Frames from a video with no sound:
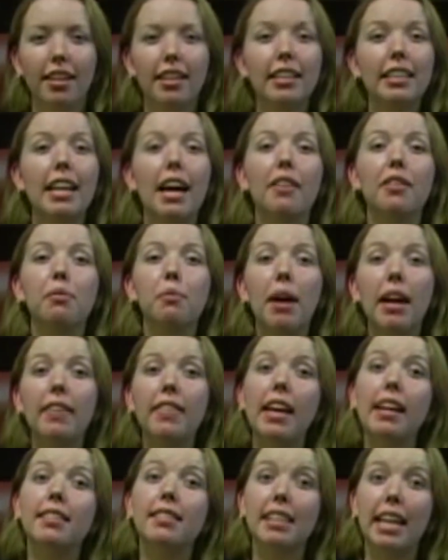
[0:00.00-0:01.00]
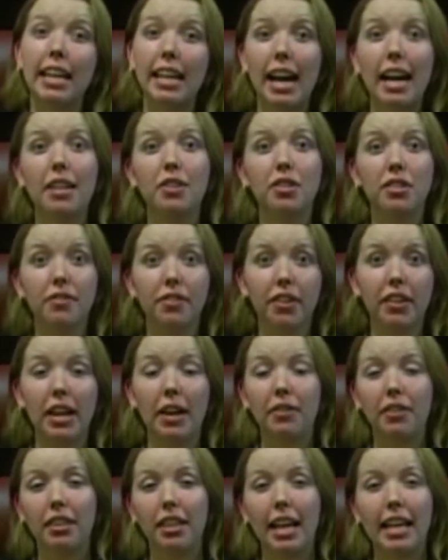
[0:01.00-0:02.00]
Now, the way that psychiatrists figure
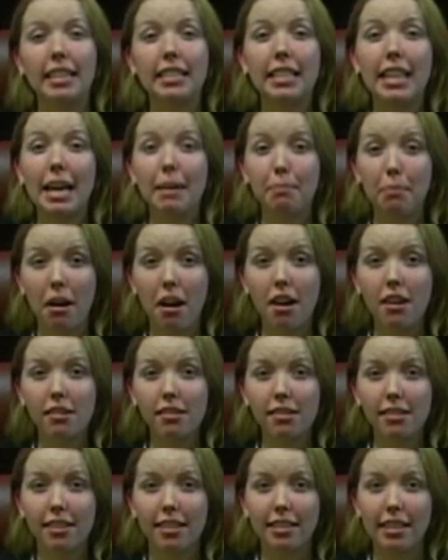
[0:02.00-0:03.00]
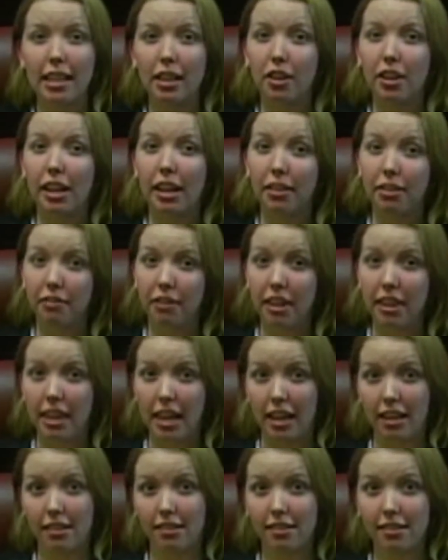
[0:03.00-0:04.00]
out the lines of that box is they look at three
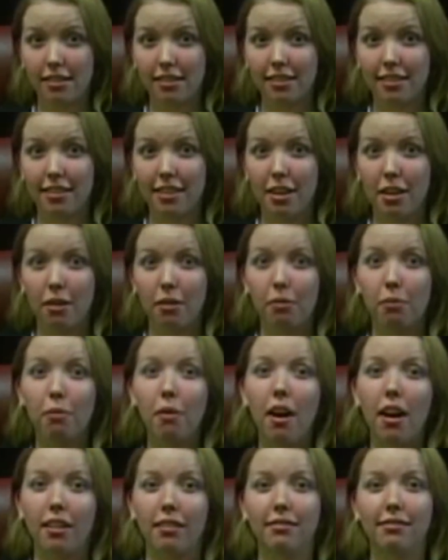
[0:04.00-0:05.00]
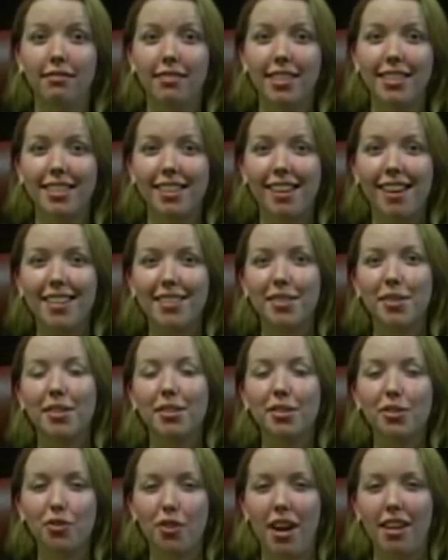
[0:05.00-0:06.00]
things. One, does it cause you
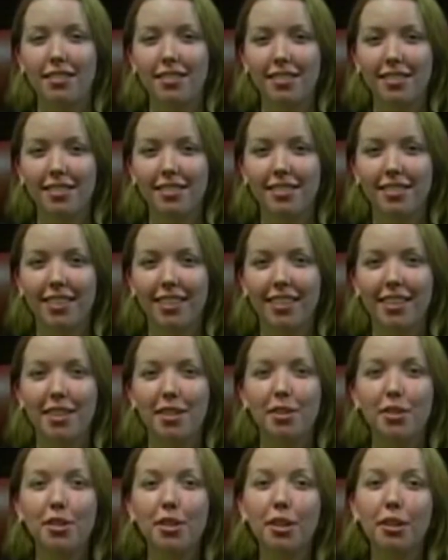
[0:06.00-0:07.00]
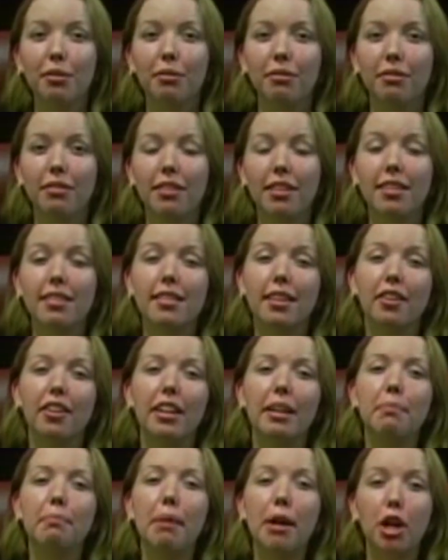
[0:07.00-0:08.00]
distress? Two, is there an
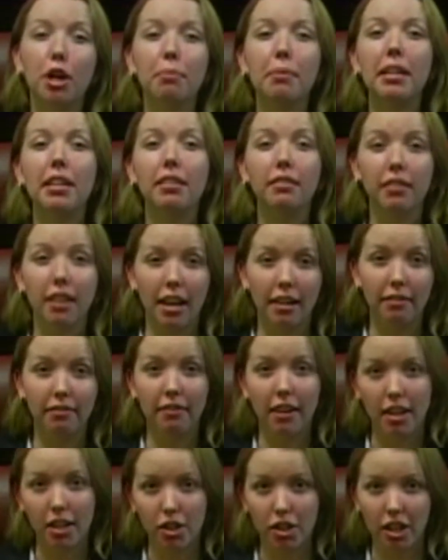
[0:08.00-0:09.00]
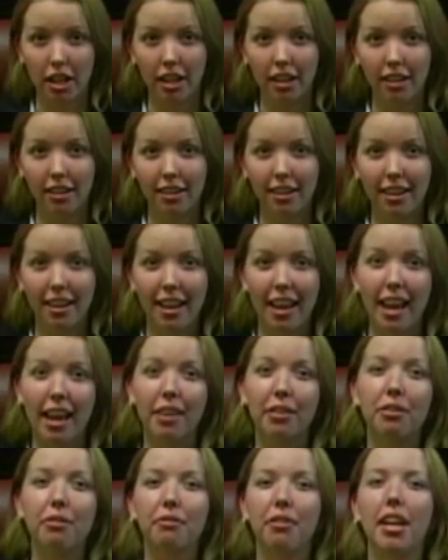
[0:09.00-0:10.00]
impairment of life functioning?
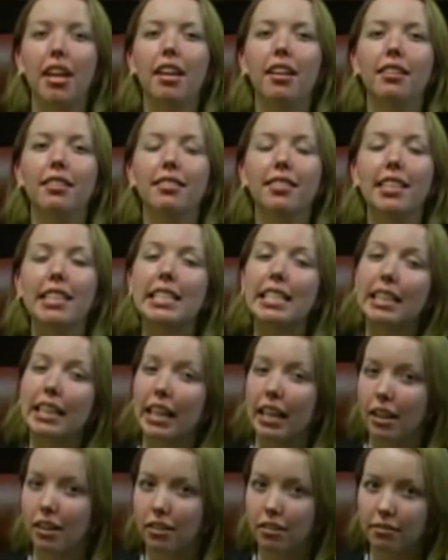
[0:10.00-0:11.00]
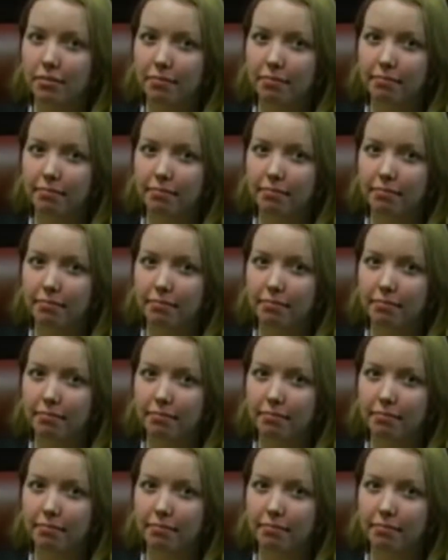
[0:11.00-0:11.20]
And three, is it legal?